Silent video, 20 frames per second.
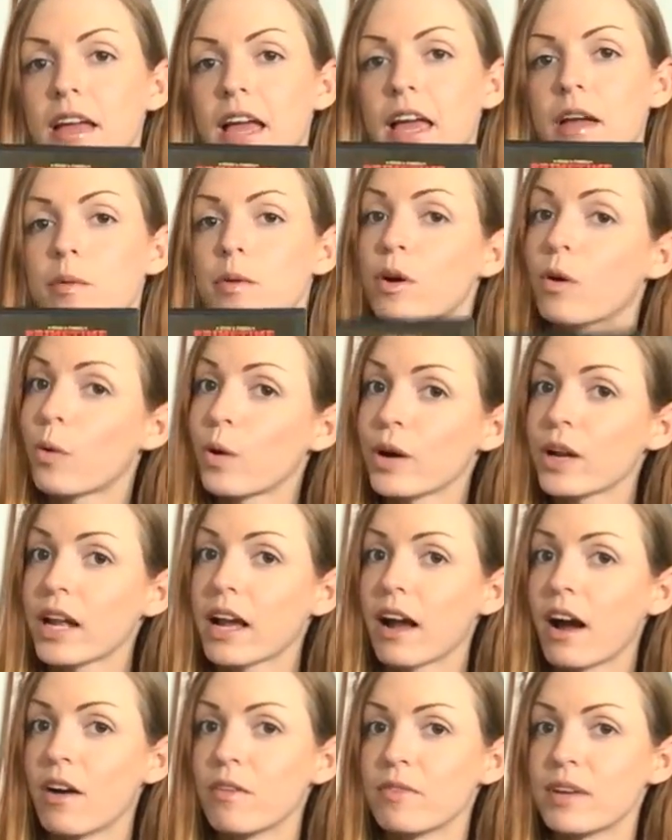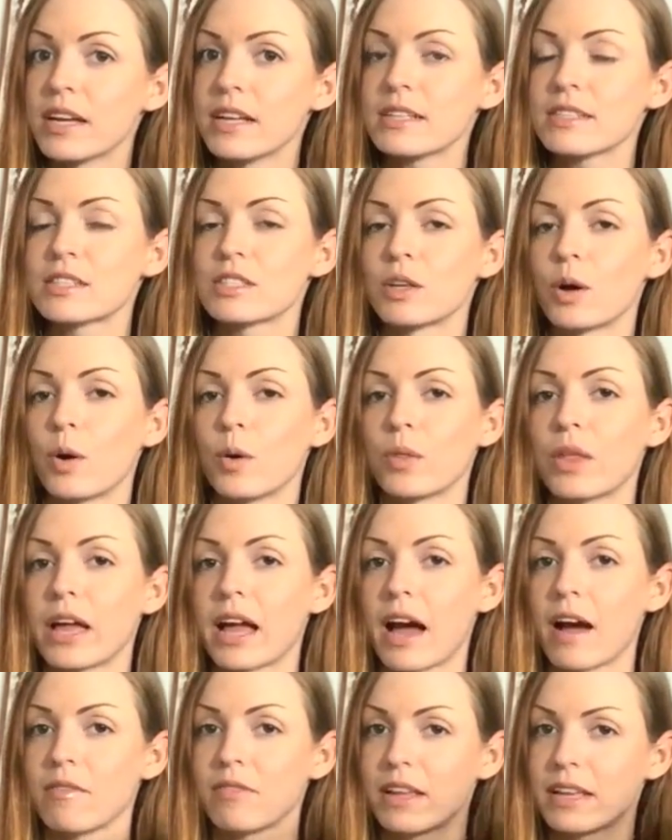a recording of it. So they
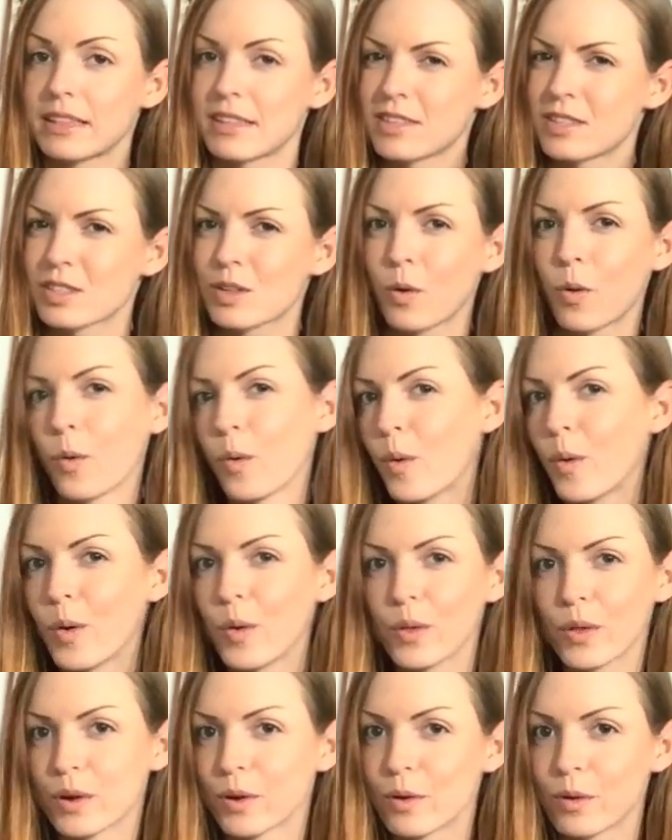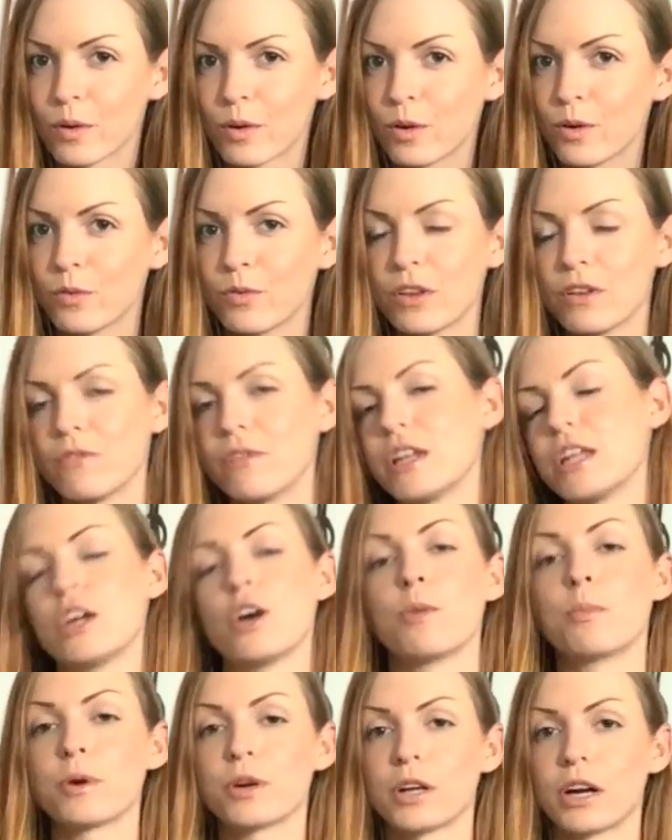have like this cool little goofy
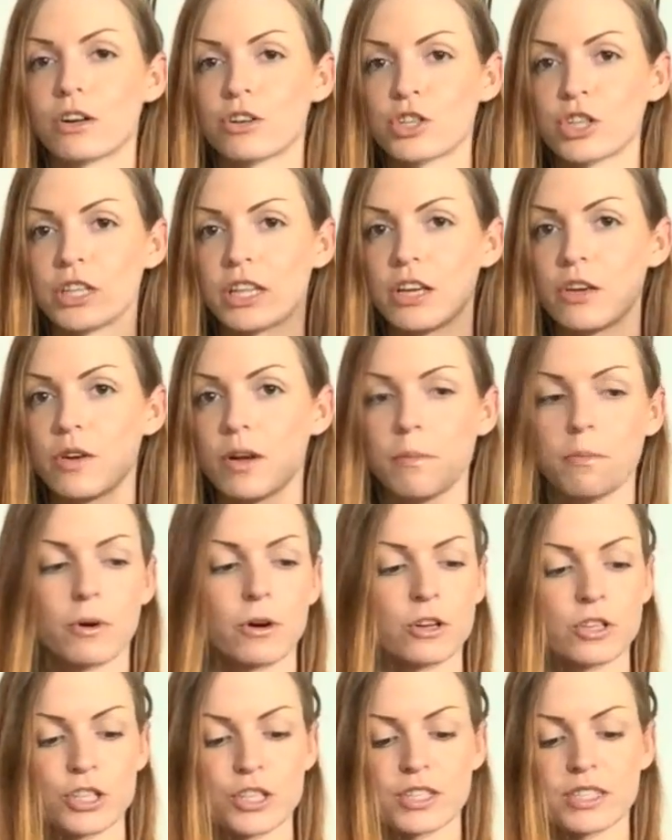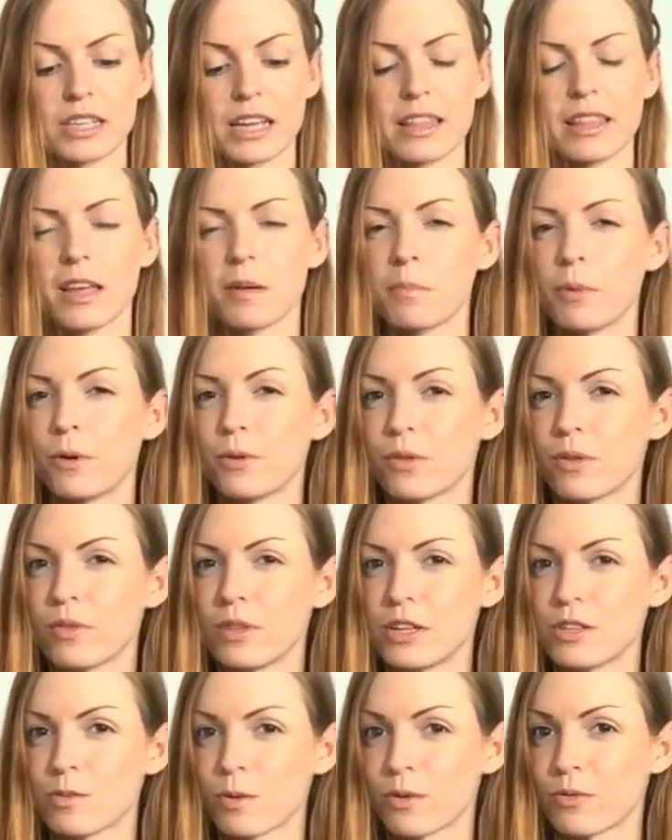video production that you can purchase, and I think both of
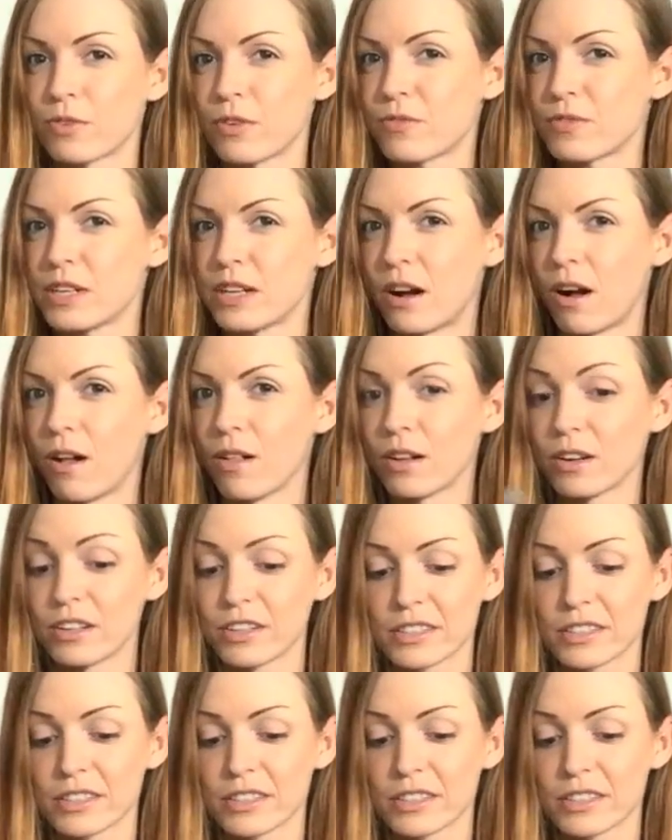these were $50.